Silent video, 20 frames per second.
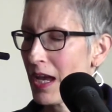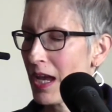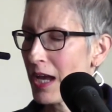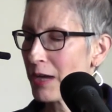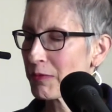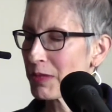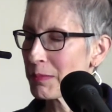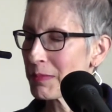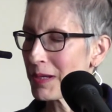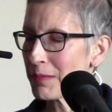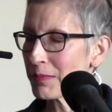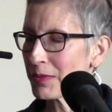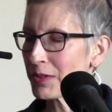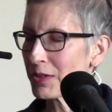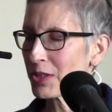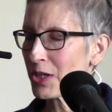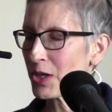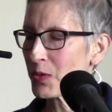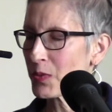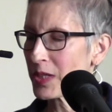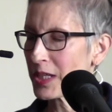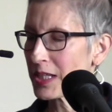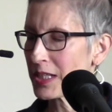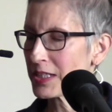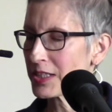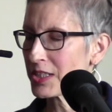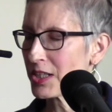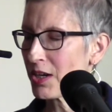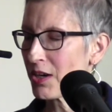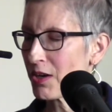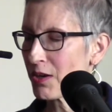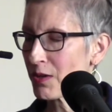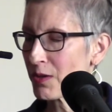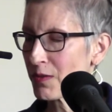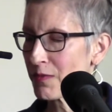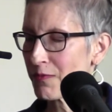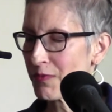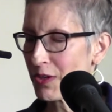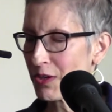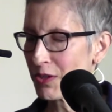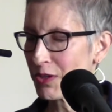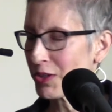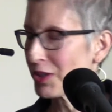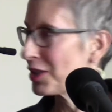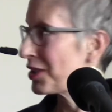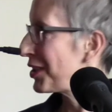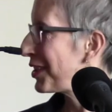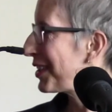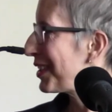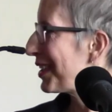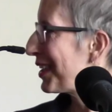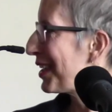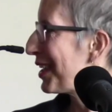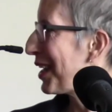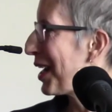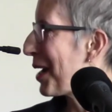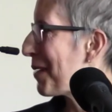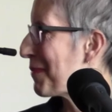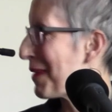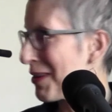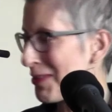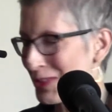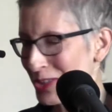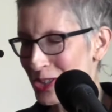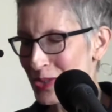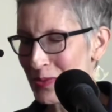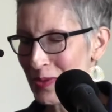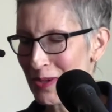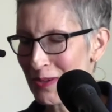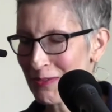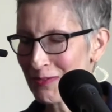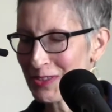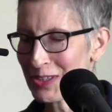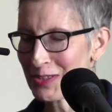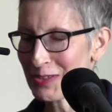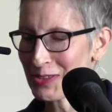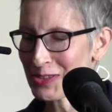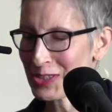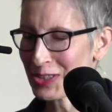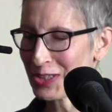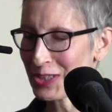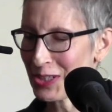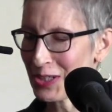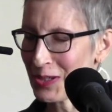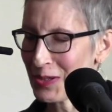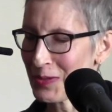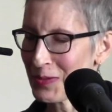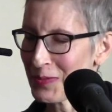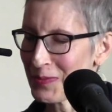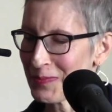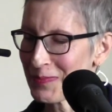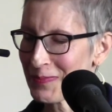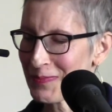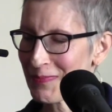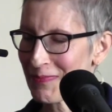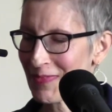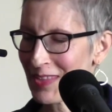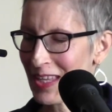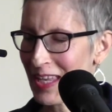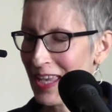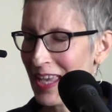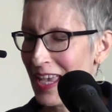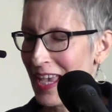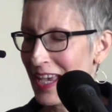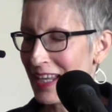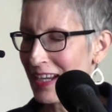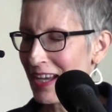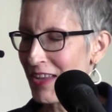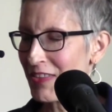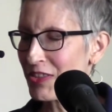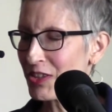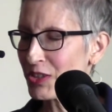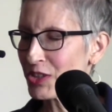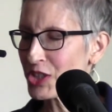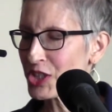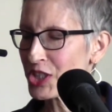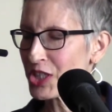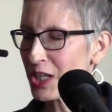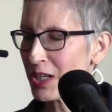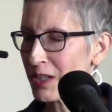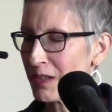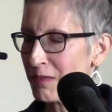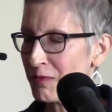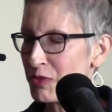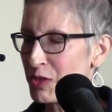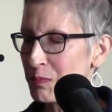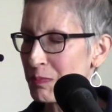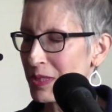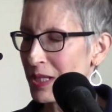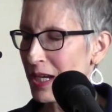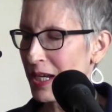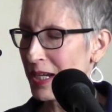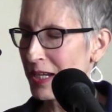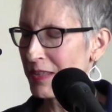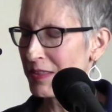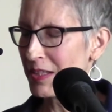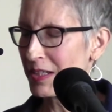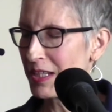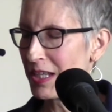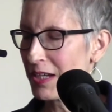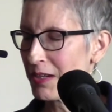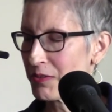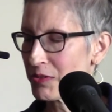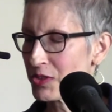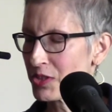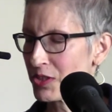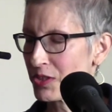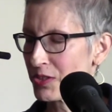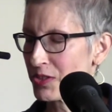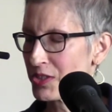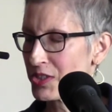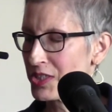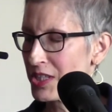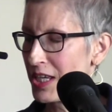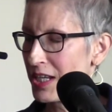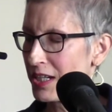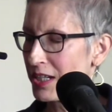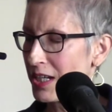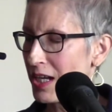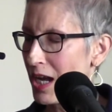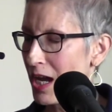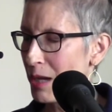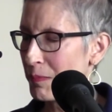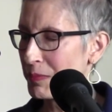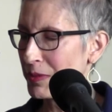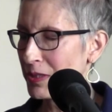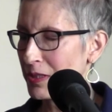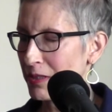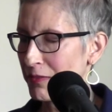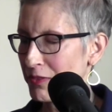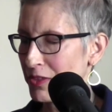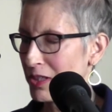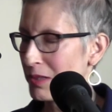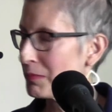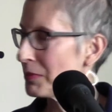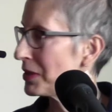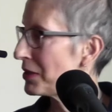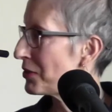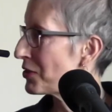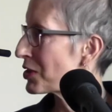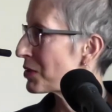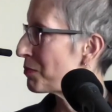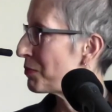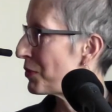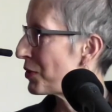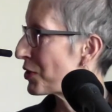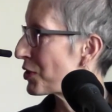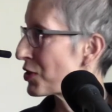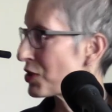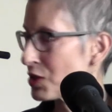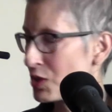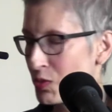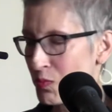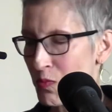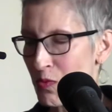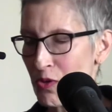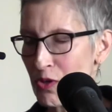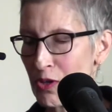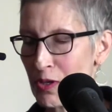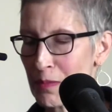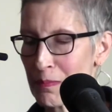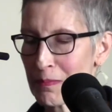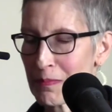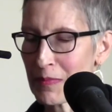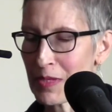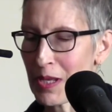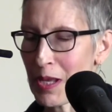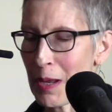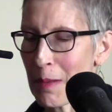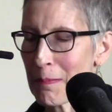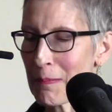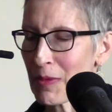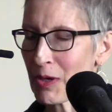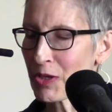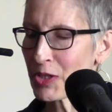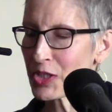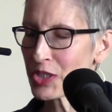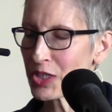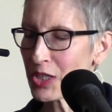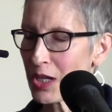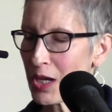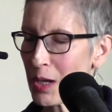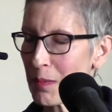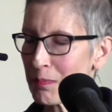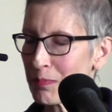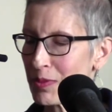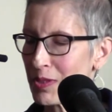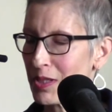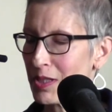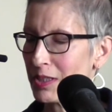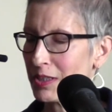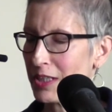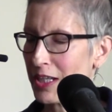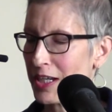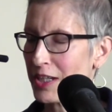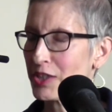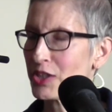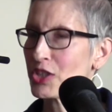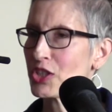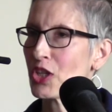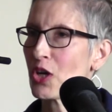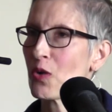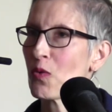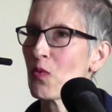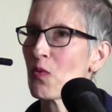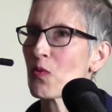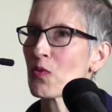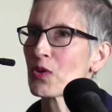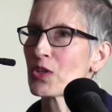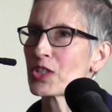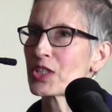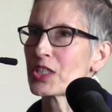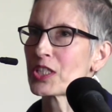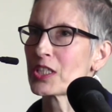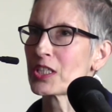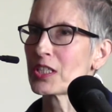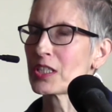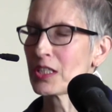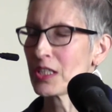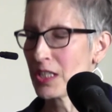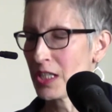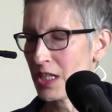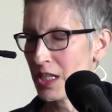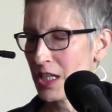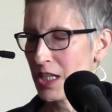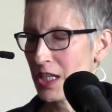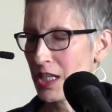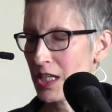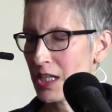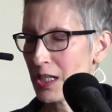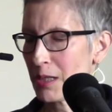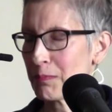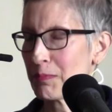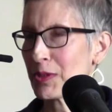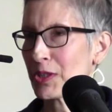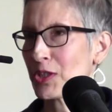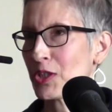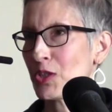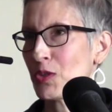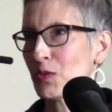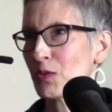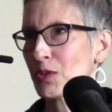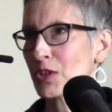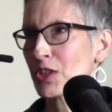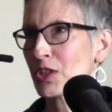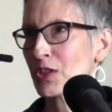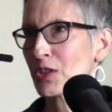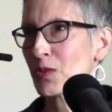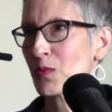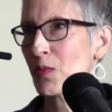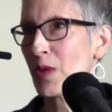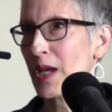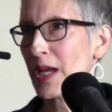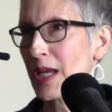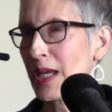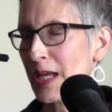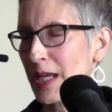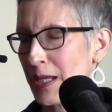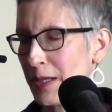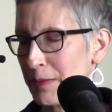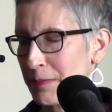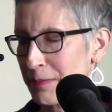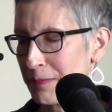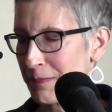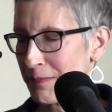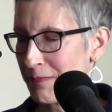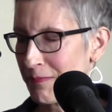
I remember going into Aardvark about 12 years ago, and on their shelves behind the counter sat a copy of Camille's book, Swarm, marked up like Joe Orton in a peculiar way.